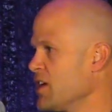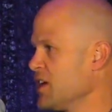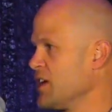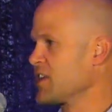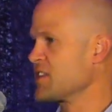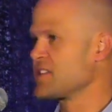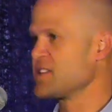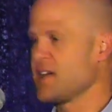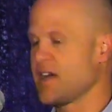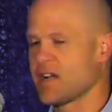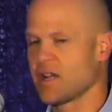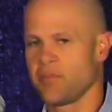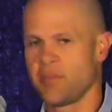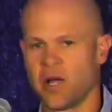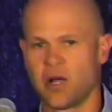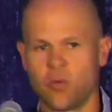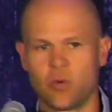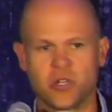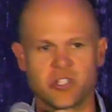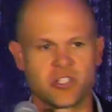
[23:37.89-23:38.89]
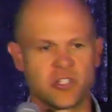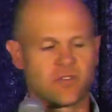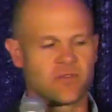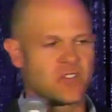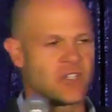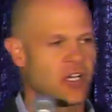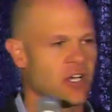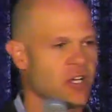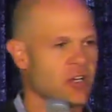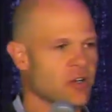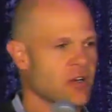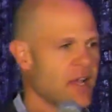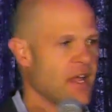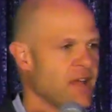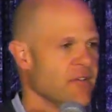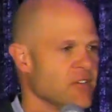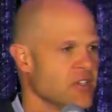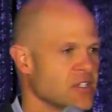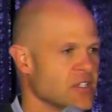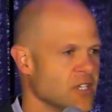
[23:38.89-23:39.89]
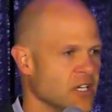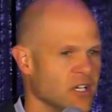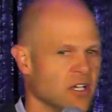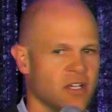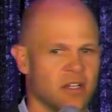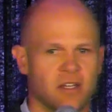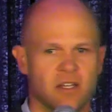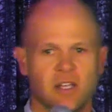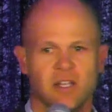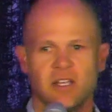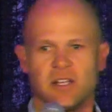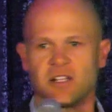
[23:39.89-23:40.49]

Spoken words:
It's not about what you've done or haven't done.